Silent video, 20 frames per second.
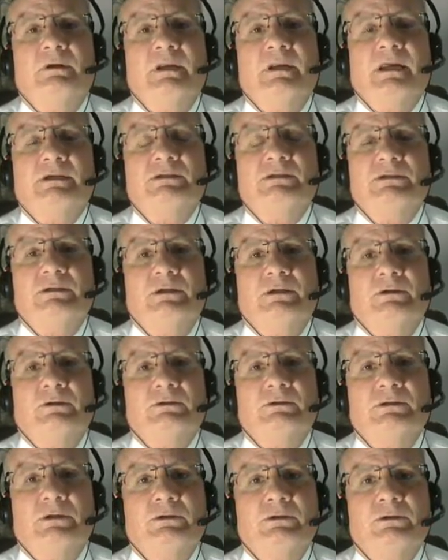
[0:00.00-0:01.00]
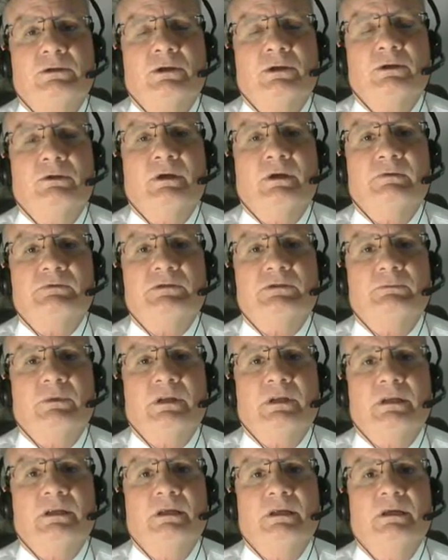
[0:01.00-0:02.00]
next year so you have
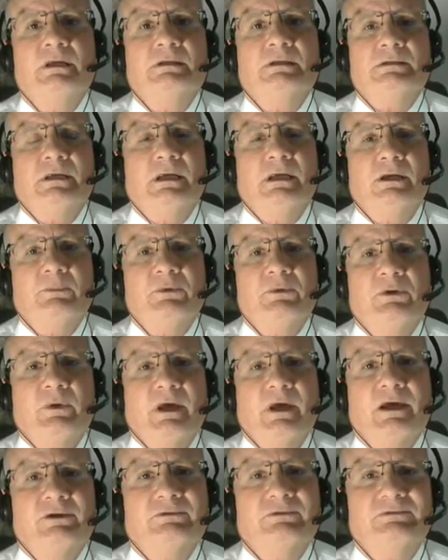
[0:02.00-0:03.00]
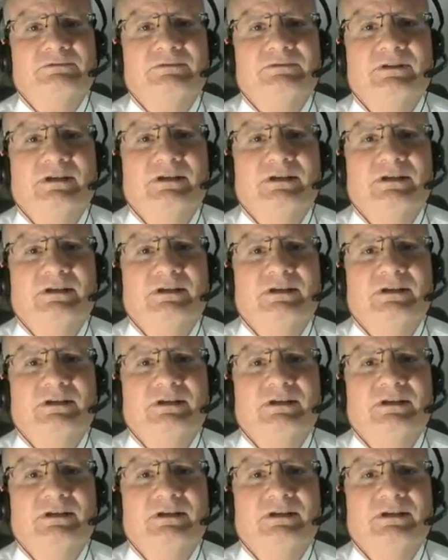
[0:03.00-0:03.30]
somebody to help you out.